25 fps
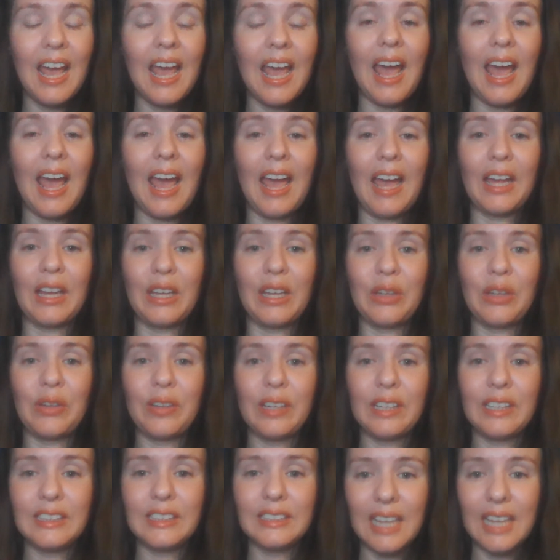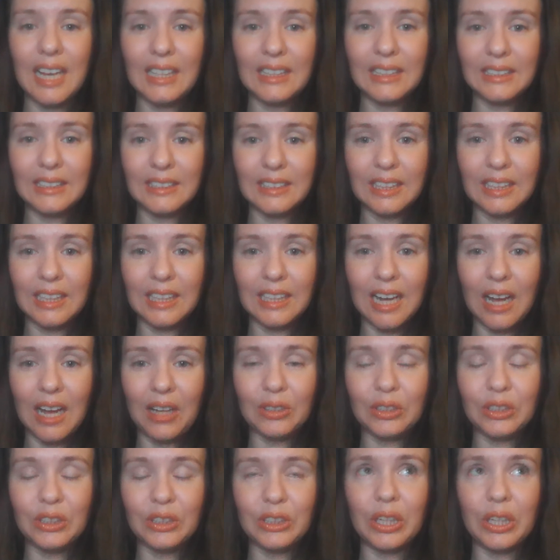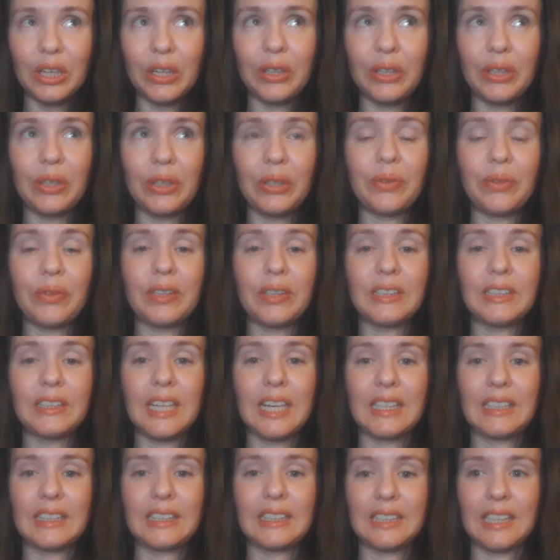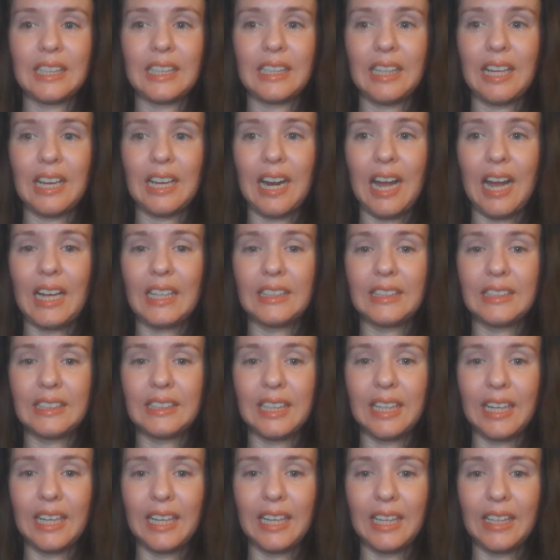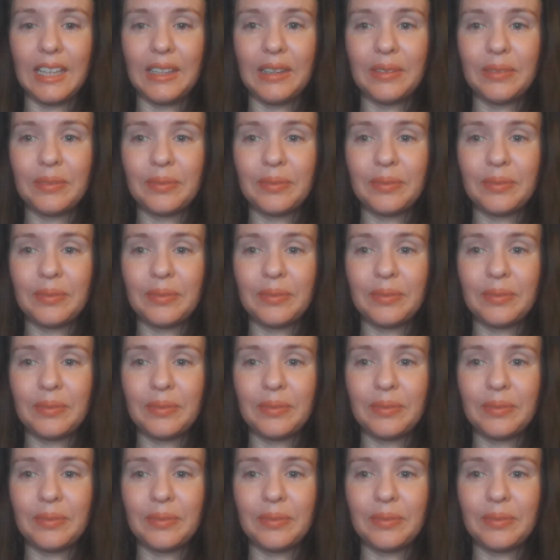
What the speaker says: and you can test it. I'll show you a testing that I did.